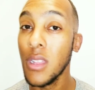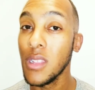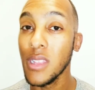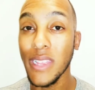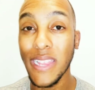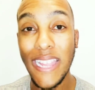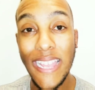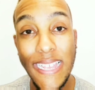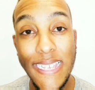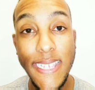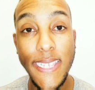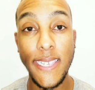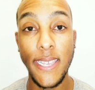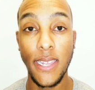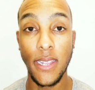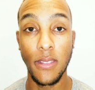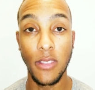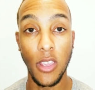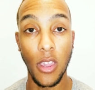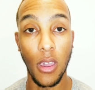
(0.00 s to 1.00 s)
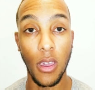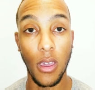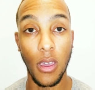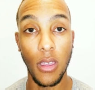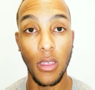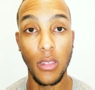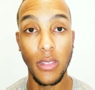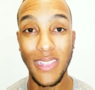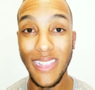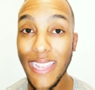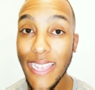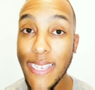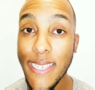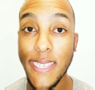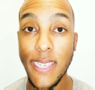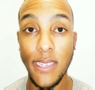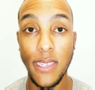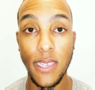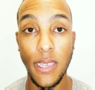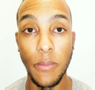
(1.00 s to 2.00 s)
Listen, y'all.
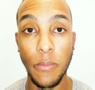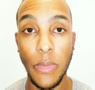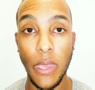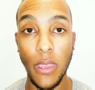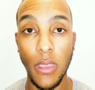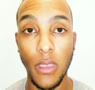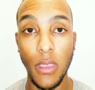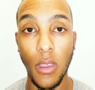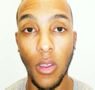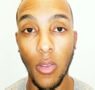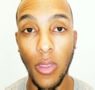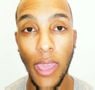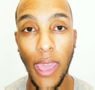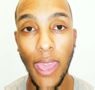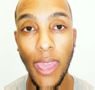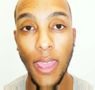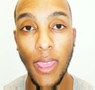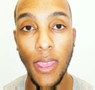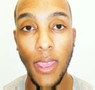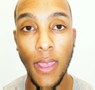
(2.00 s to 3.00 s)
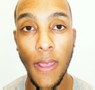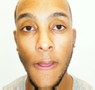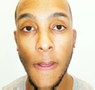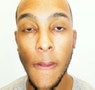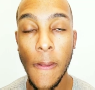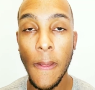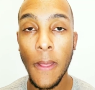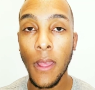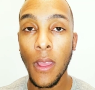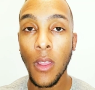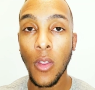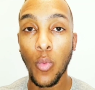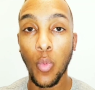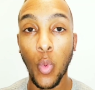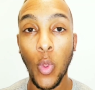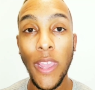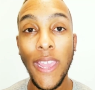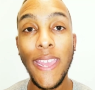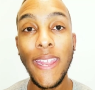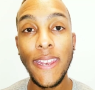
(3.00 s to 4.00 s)
Listen to me, okay?
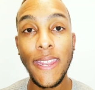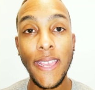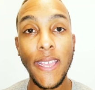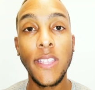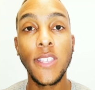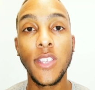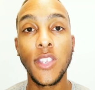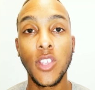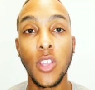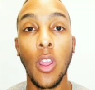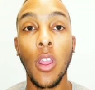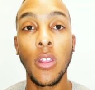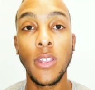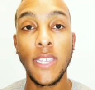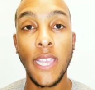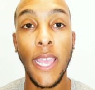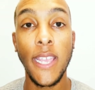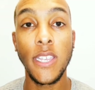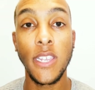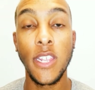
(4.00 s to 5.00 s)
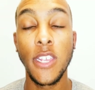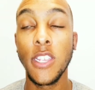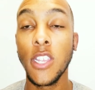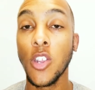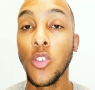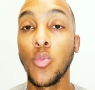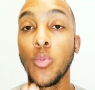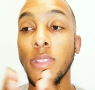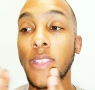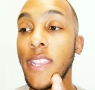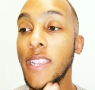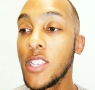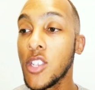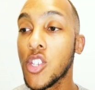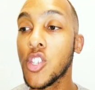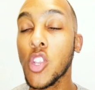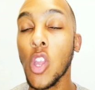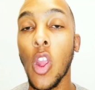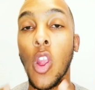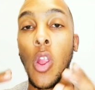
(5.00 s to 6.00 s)
We need to start changing each other. We need to
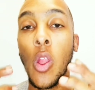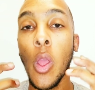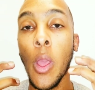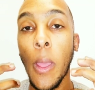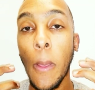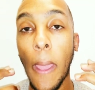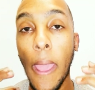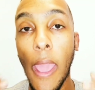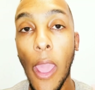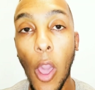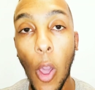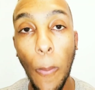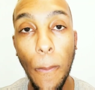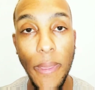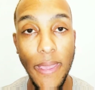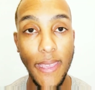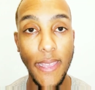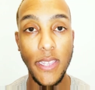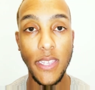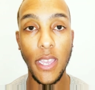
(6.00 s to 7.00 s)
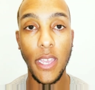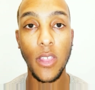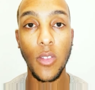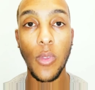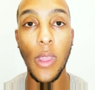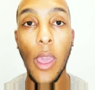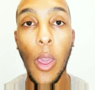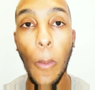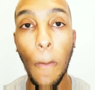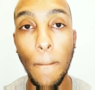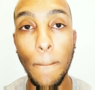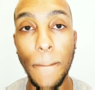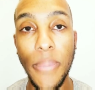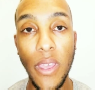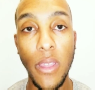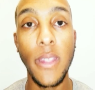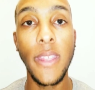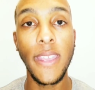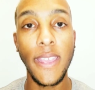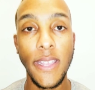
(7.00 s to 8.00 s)
start helping each other out,
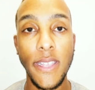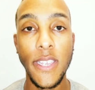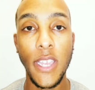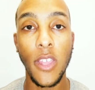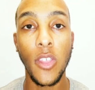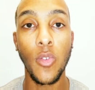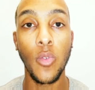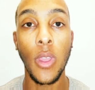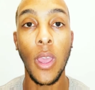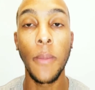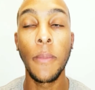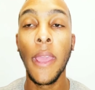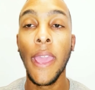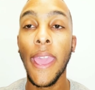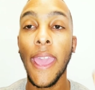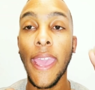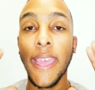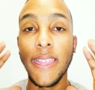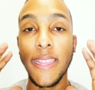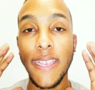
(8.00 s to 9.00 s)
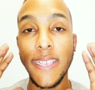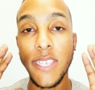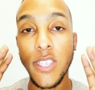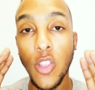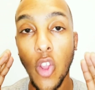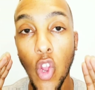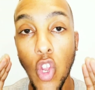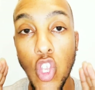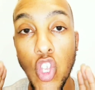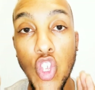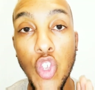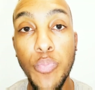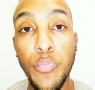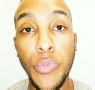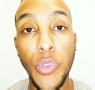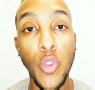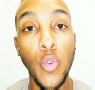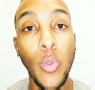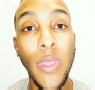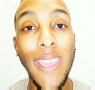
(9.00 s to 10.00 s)
building each other up, and let's start
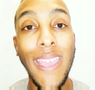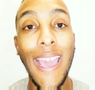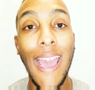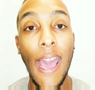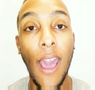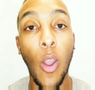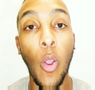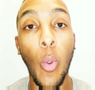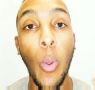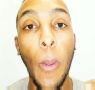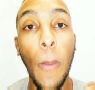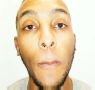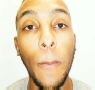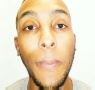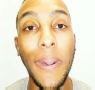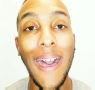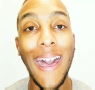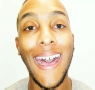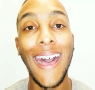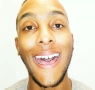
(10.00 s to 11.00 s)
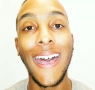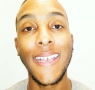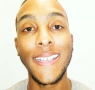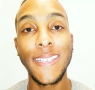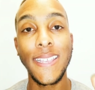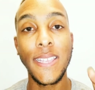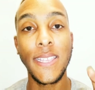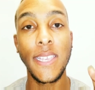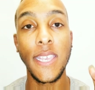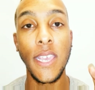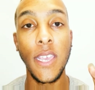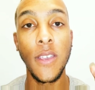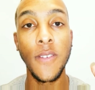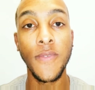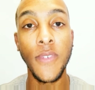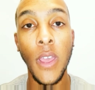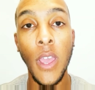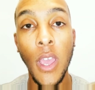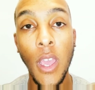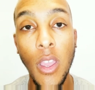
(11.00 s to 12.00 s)
spewing out positive,